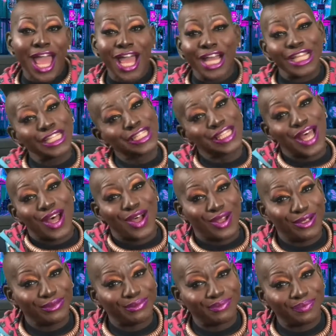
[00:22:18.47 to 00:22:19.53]
So,
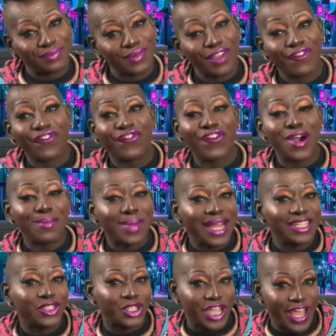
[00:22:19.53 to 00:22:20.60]
for my
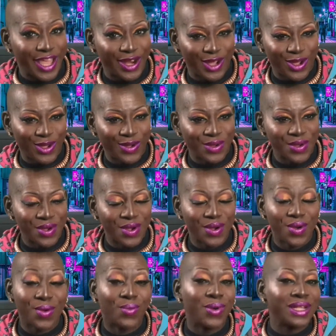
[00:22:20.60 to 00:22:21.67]
channel,
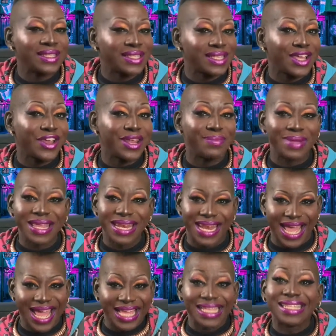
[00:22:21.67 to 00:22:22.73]
what's gonna be
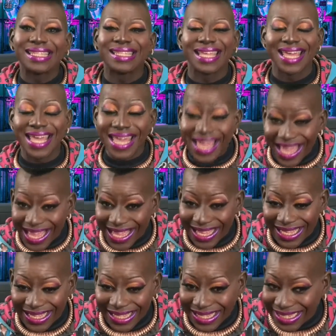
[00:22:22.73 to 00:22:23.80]
next
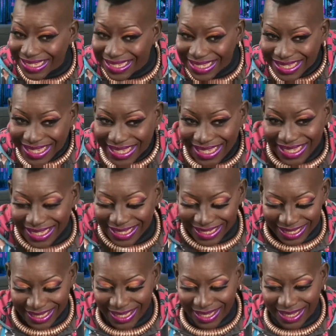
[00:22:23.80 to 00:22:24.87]
is,
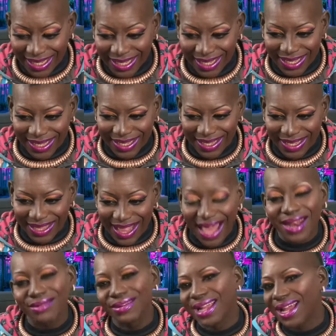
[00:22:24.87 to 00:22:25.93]
I
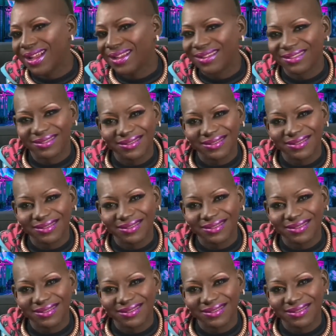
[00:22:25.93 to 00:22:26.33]
don't know.